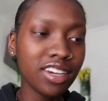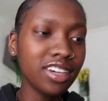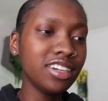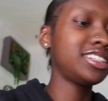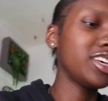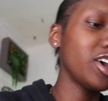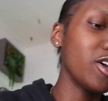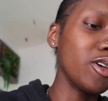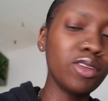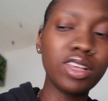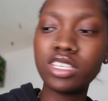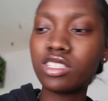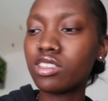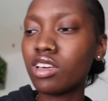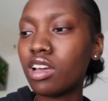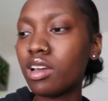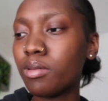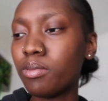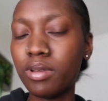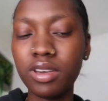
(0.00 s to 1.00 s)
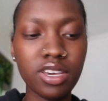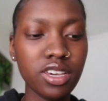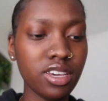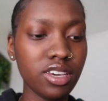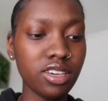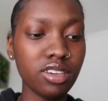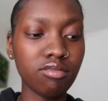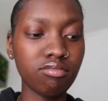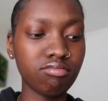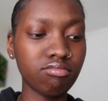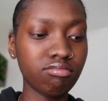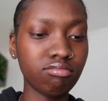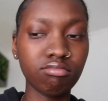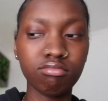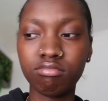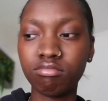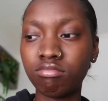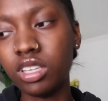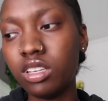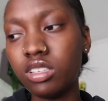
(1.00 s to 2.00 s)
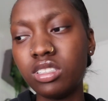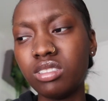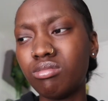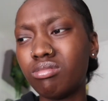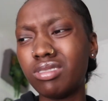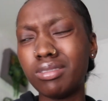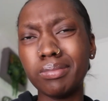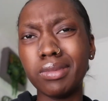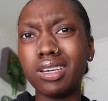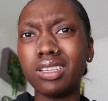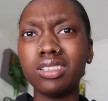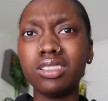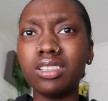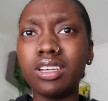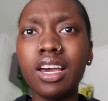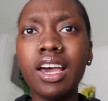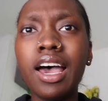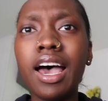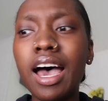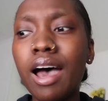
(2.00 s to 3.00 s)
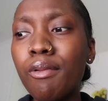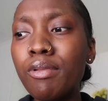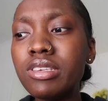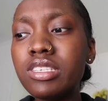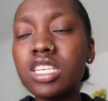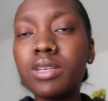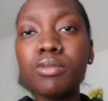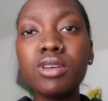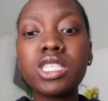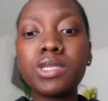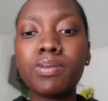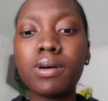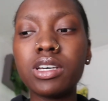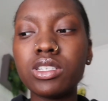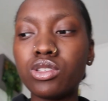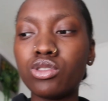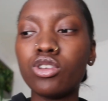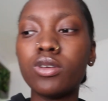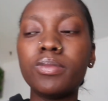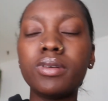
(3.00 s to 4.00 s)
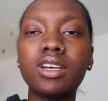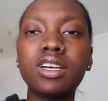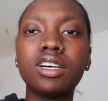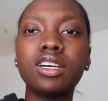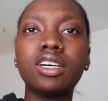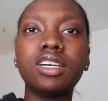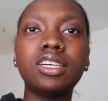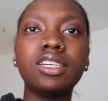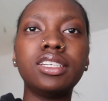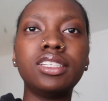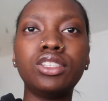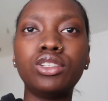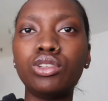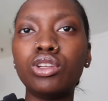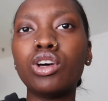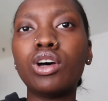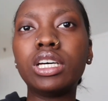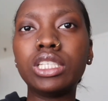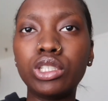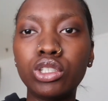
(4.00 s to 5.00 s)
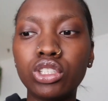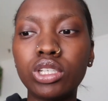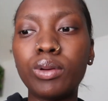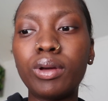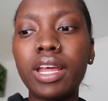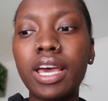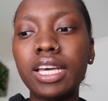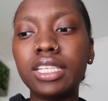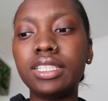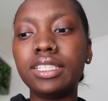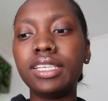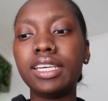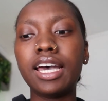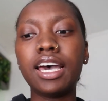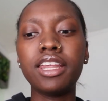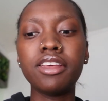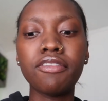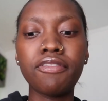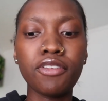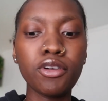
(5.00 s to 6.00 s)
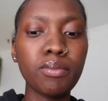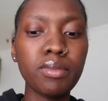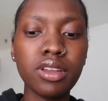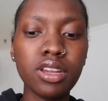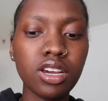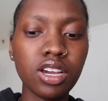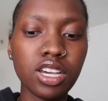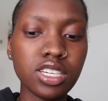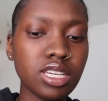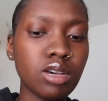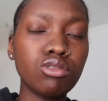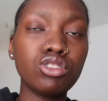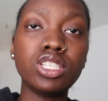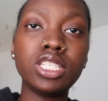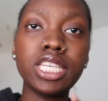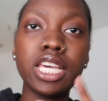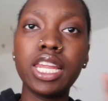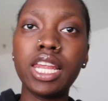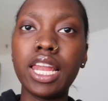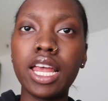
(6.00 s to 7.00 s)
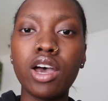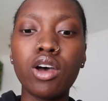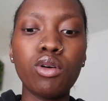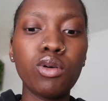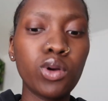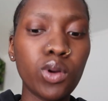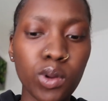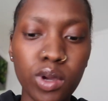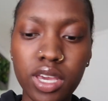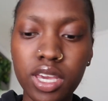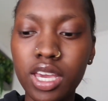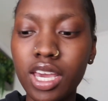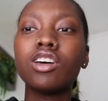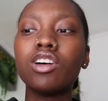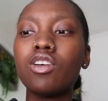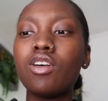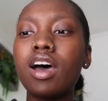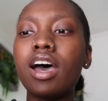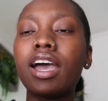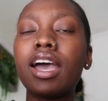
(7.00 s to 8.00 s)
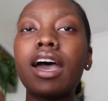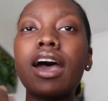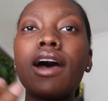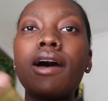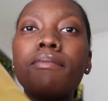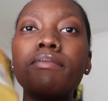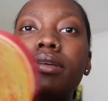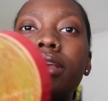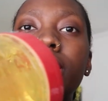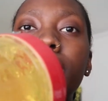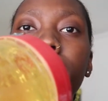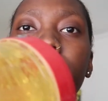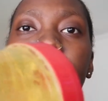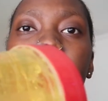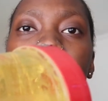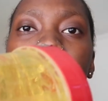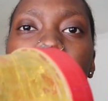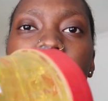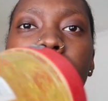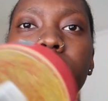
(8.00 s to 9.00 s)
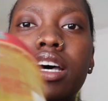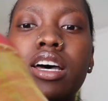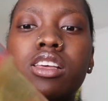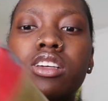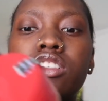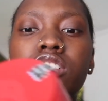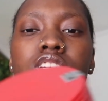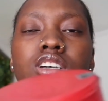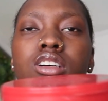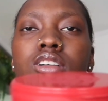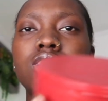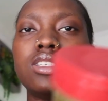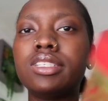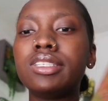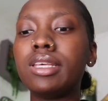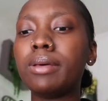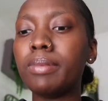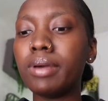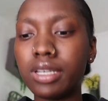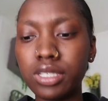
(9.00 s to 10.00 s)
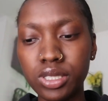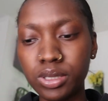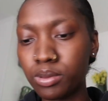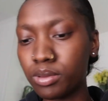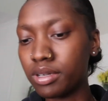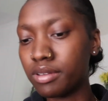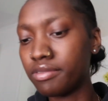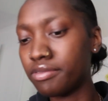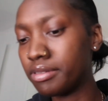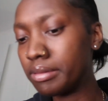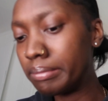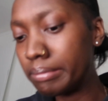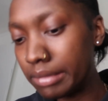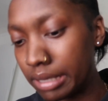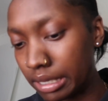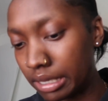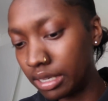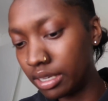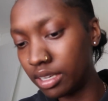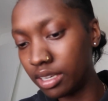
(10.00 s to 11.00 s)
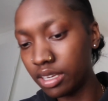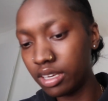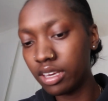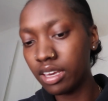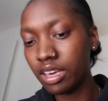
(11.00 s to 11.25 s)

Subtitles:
So let's start with. It doesn't really matter. I went to the Beauty Supply store because, you know, I told y'all what I had to get. I didn't film in there because I was just in and out quick. So I got me my Eco Styler Gel. It's the best one for me.